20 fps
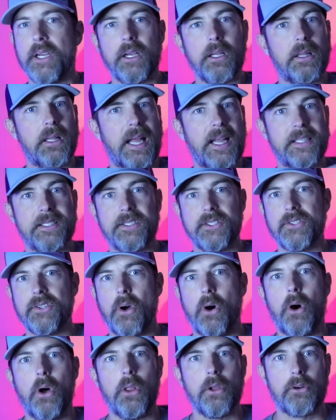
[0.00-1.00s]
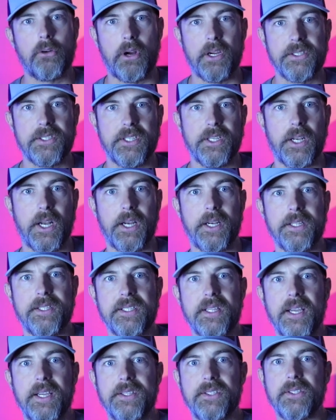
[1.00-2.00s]
Classes all across the United
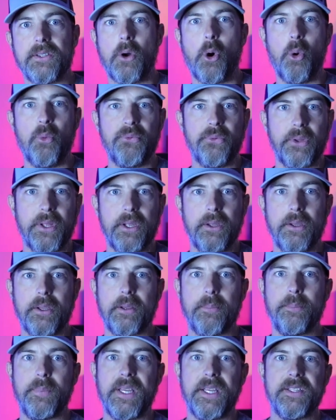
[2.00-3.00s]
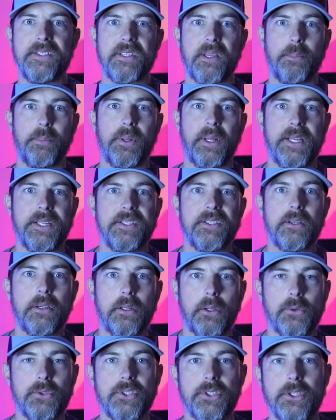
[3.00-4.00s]
States. Hopefully it can be someplace
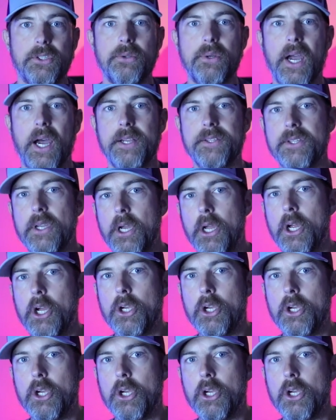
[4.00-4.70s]
close to you guys.